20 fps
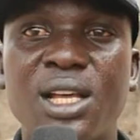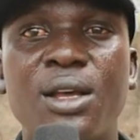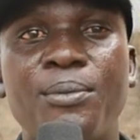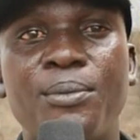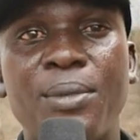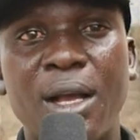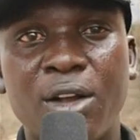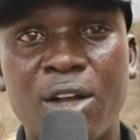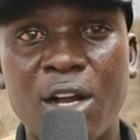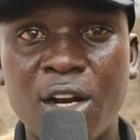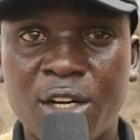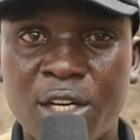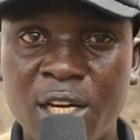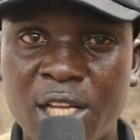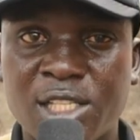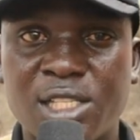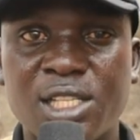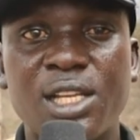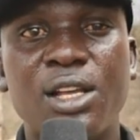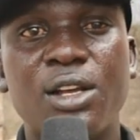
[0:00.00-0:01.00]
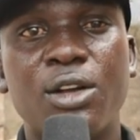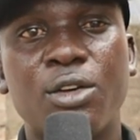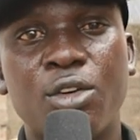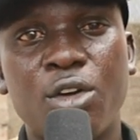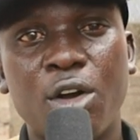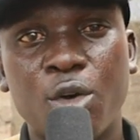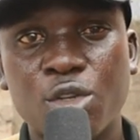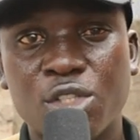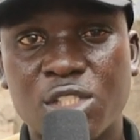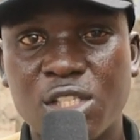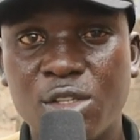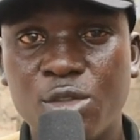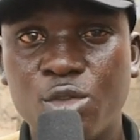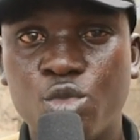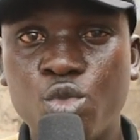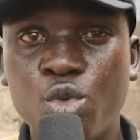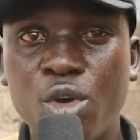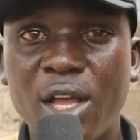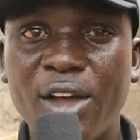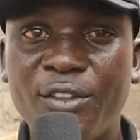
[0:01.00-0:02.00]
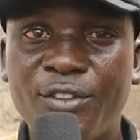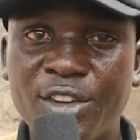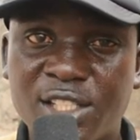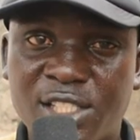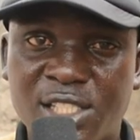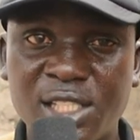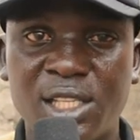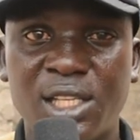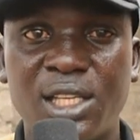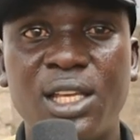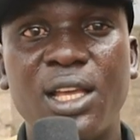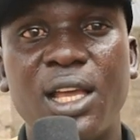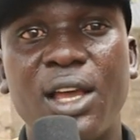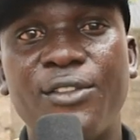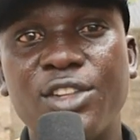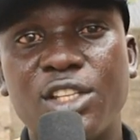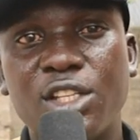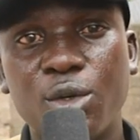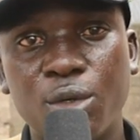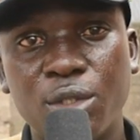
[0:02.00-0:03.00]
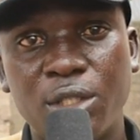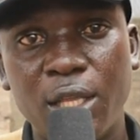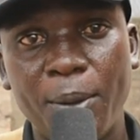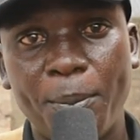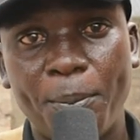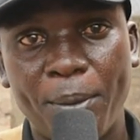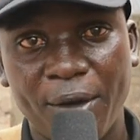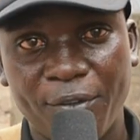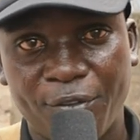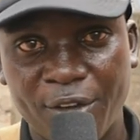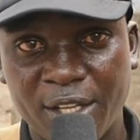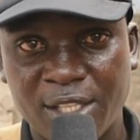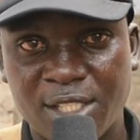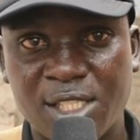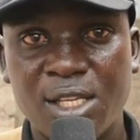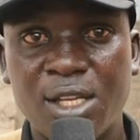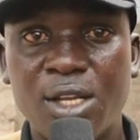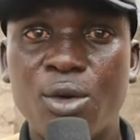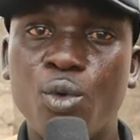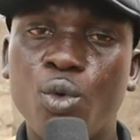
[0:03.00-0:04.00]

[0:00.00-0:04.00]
By God's grace, God will see do everything. Everything will be perfect.